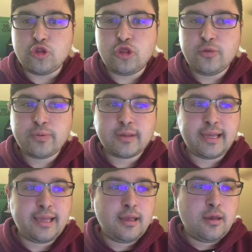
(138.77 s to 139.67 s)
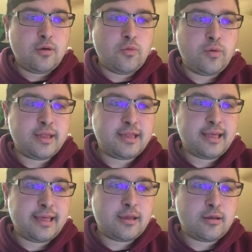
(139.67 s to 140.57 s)
Duprey was
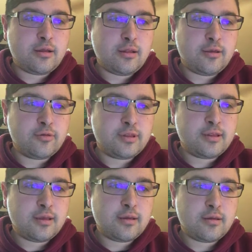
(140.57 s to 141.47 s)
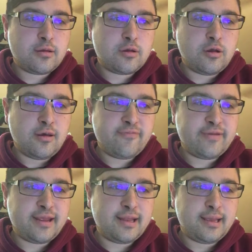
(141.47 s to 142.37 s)
a close,
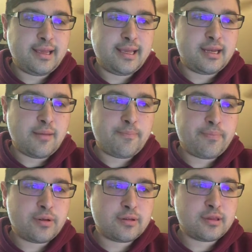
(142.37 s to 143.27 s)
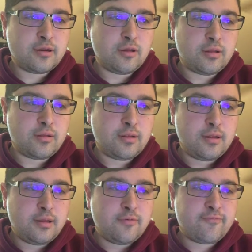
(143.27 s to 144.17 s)
confidant, and personal
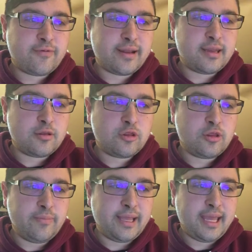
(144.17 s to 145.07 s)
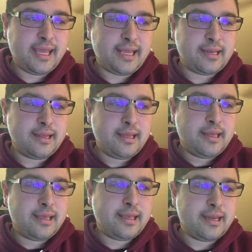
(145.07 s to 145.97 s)
friend to McCain
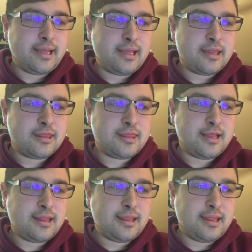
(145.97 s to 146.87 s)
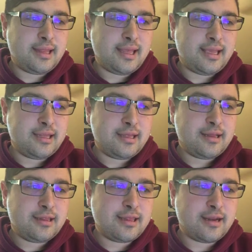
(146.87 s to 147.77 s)
in the late
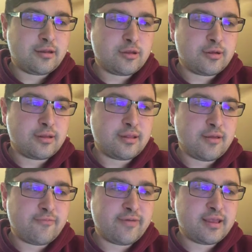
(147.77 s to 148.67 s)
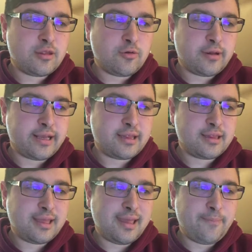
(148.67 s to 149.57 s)
Senator's victorious
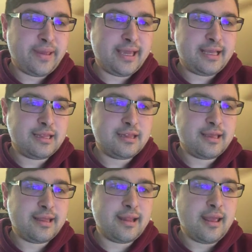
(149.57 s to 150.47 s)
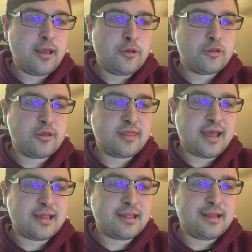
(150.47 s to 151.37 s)
campaigns in
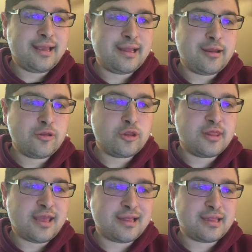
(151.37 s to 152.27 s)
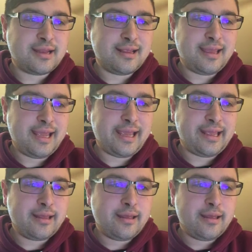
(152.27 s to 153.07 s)
2000 and 2008